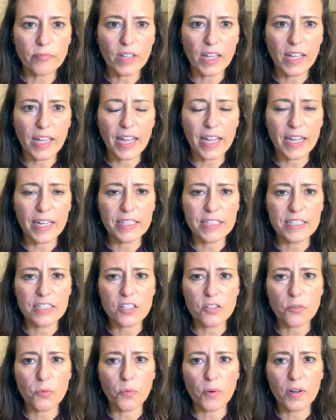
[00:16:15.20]

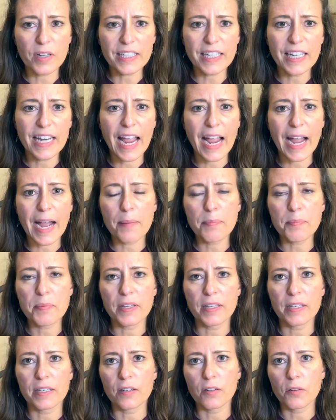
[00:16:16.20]
And what can
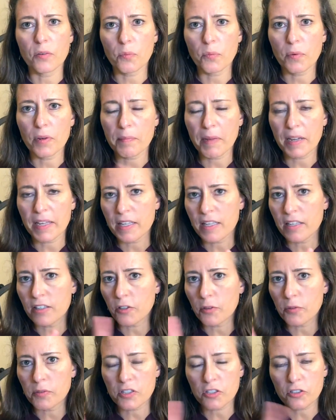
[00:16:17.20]
happen when my
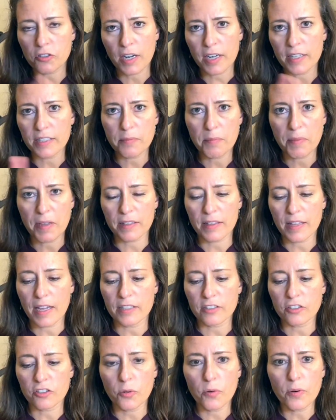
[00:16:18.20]
ego is trying to make
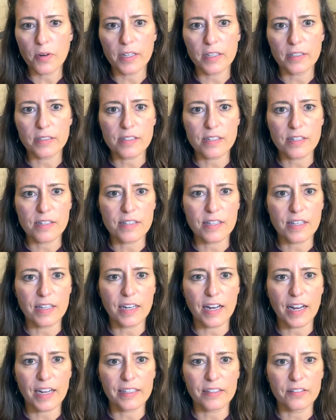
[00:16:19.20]
that choice is
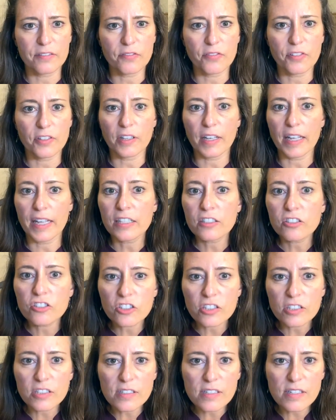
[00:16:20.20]
that I can feel
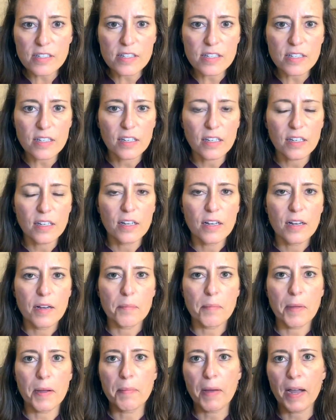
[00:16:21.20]
anxious.
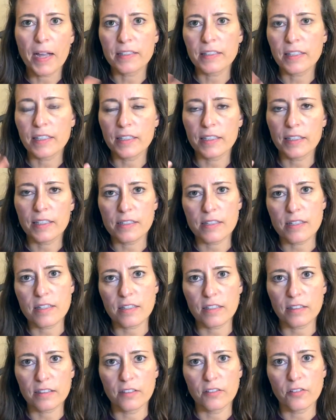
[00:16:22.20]
My mind can get
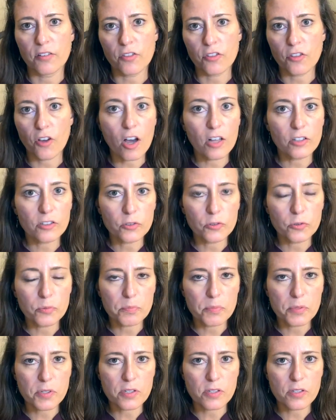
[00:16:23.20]
stuck in thought
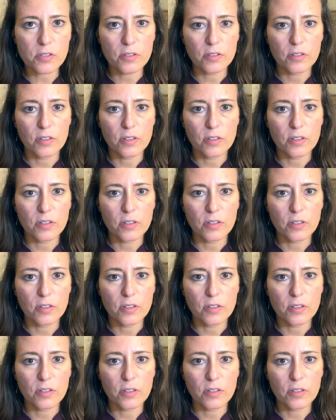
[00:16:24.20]
loops.